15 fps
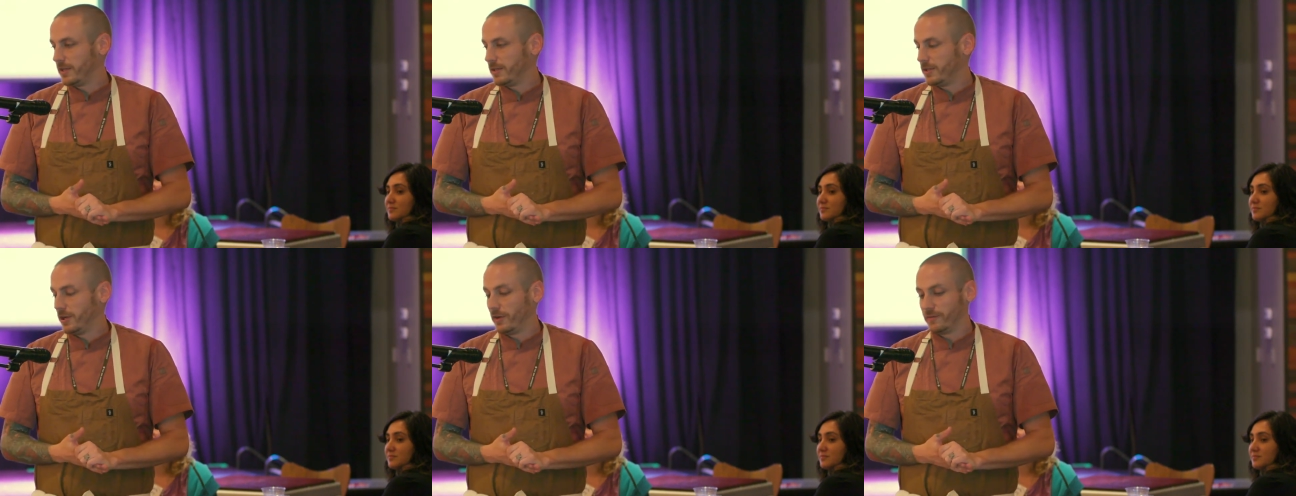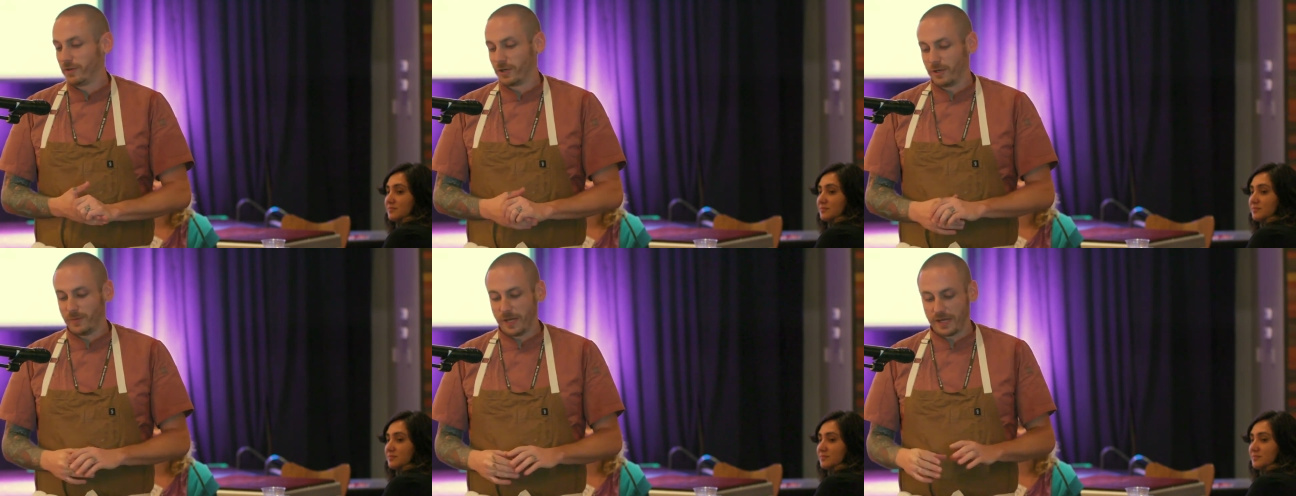Speaker 1: you know, if you're
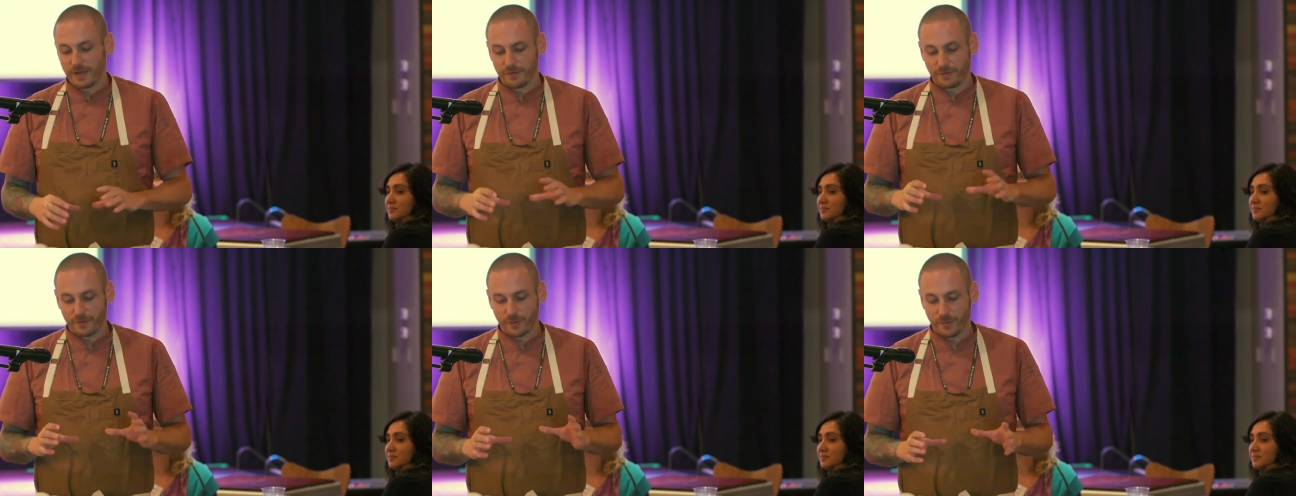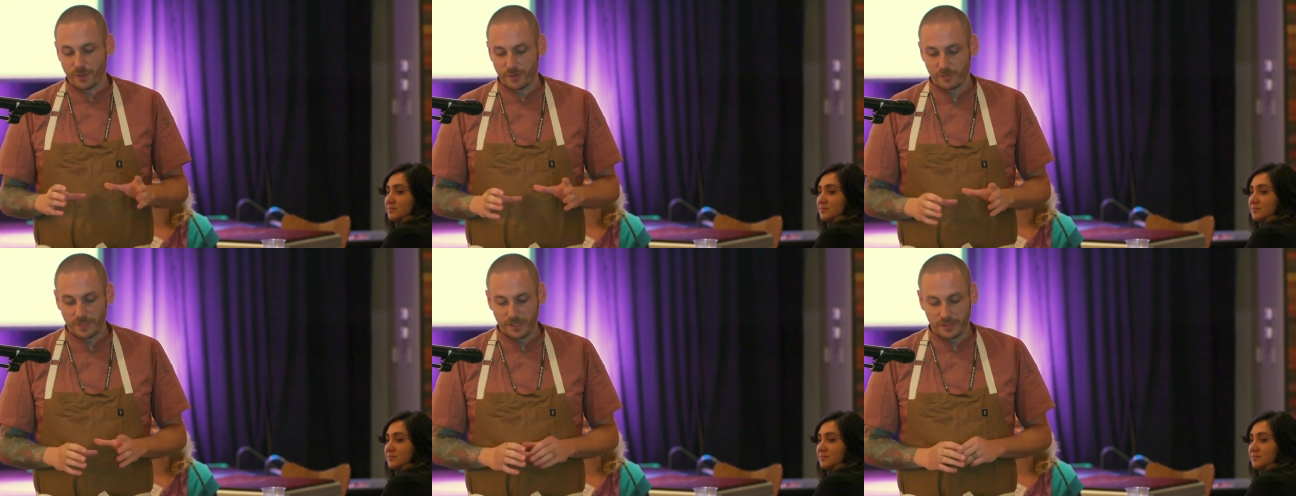gonna make it for
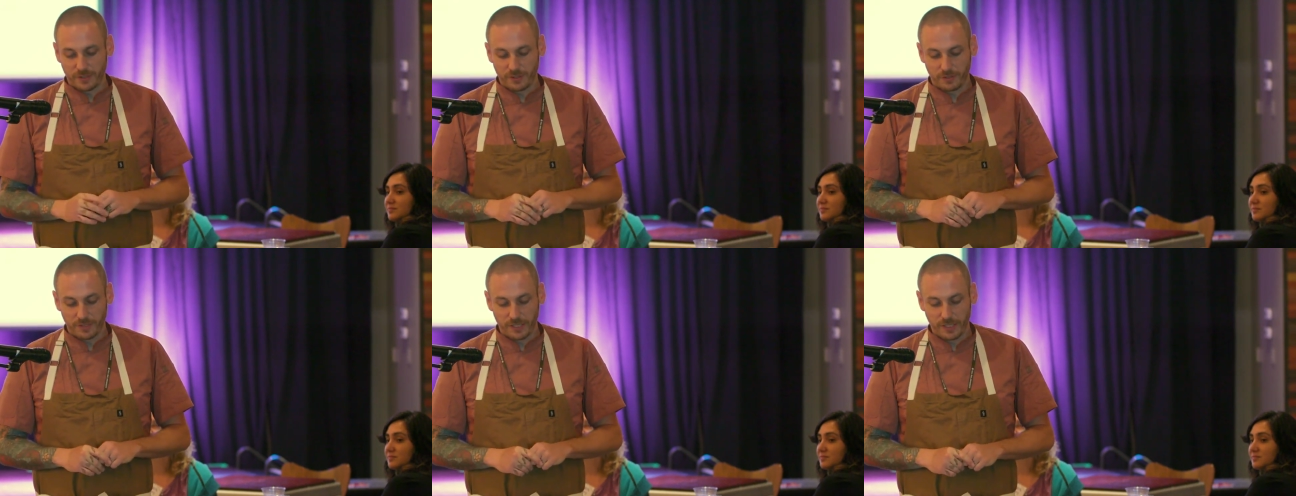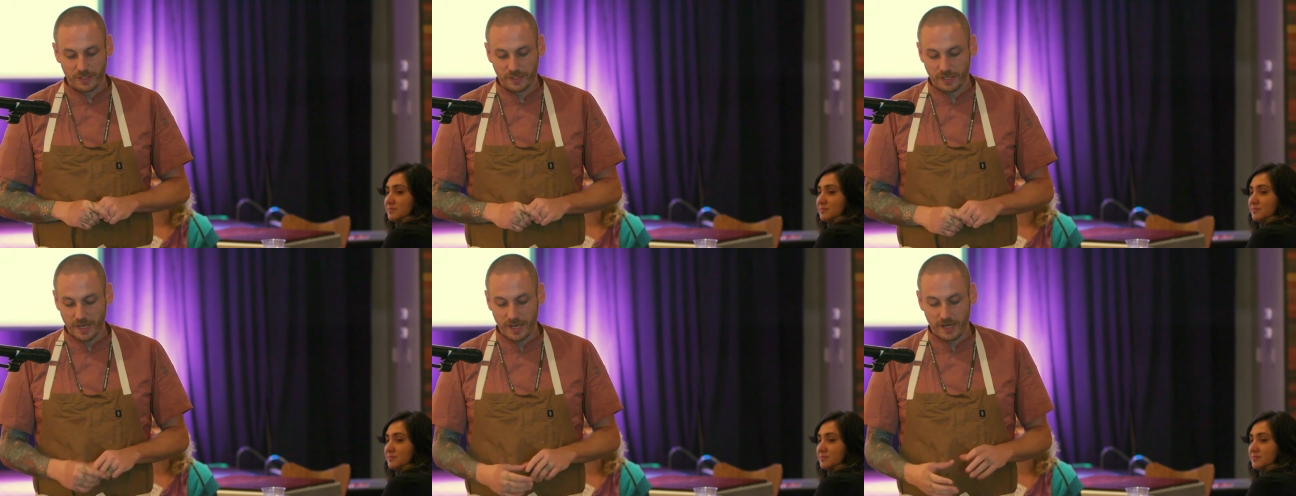one meal in
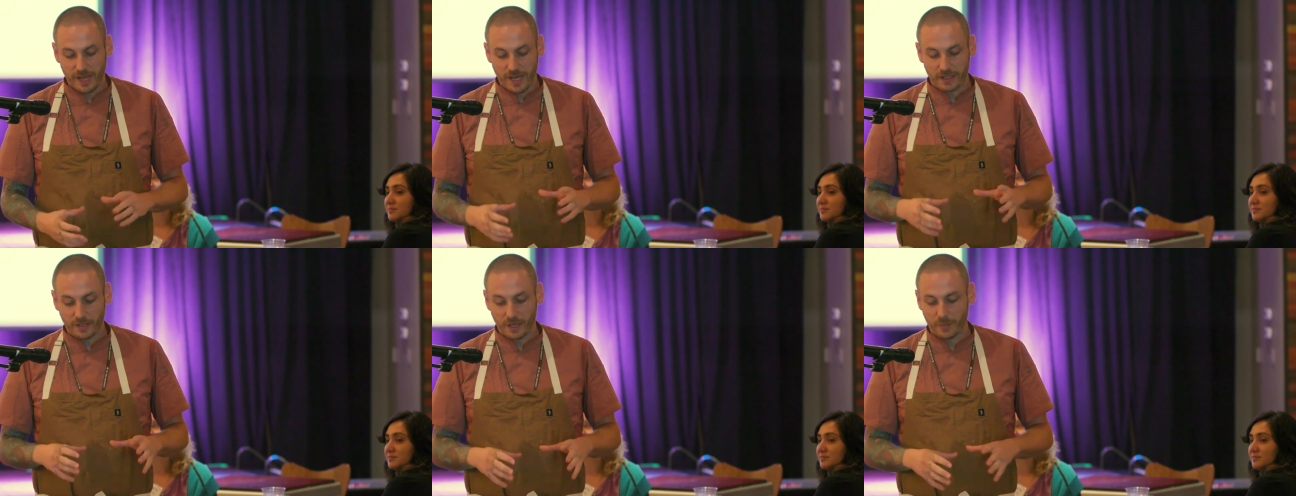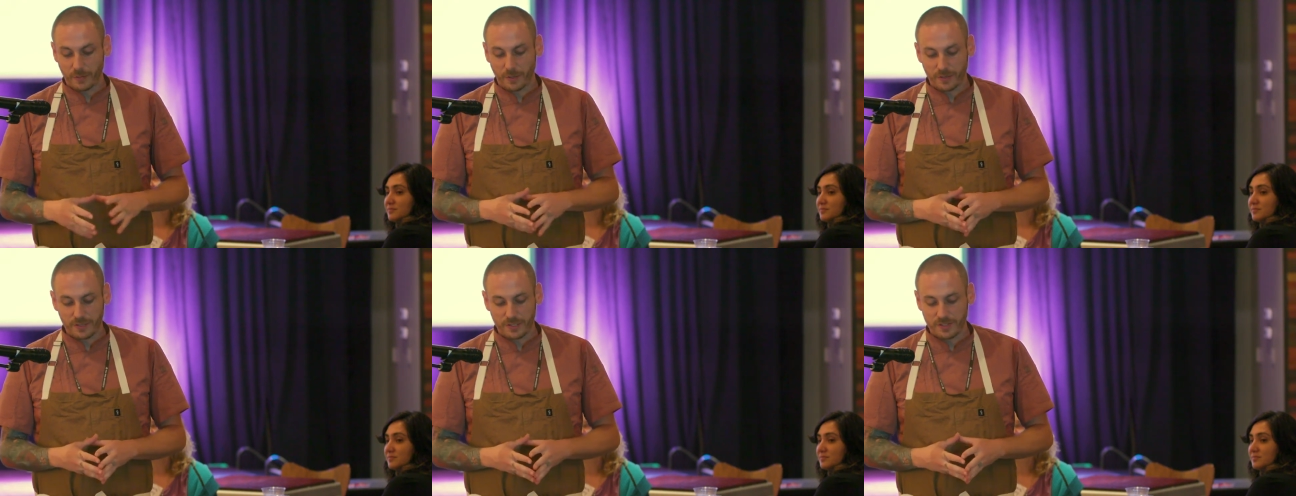your day and add a lot of
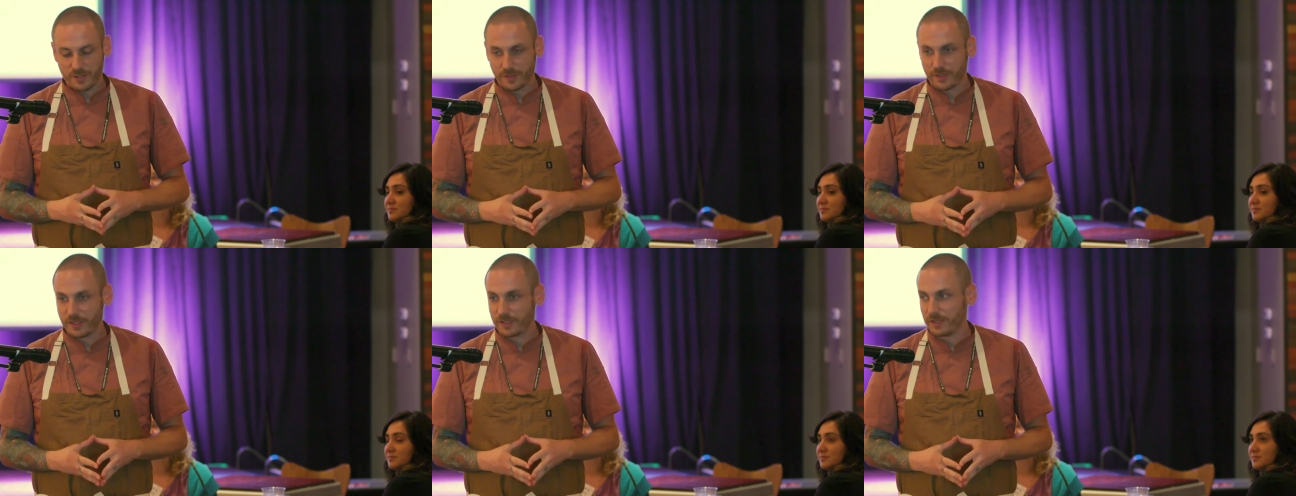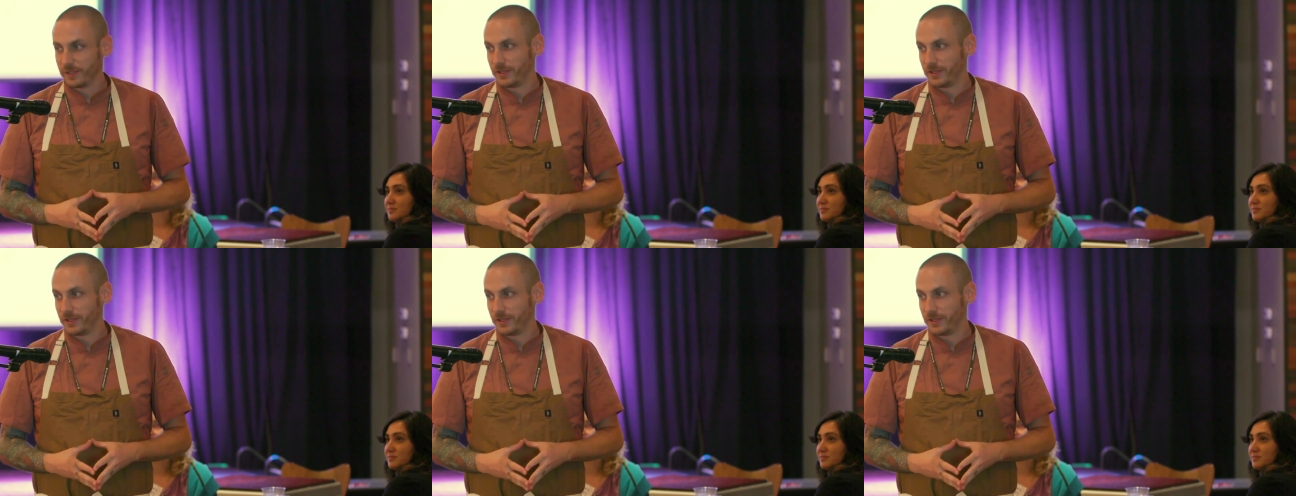protein to it,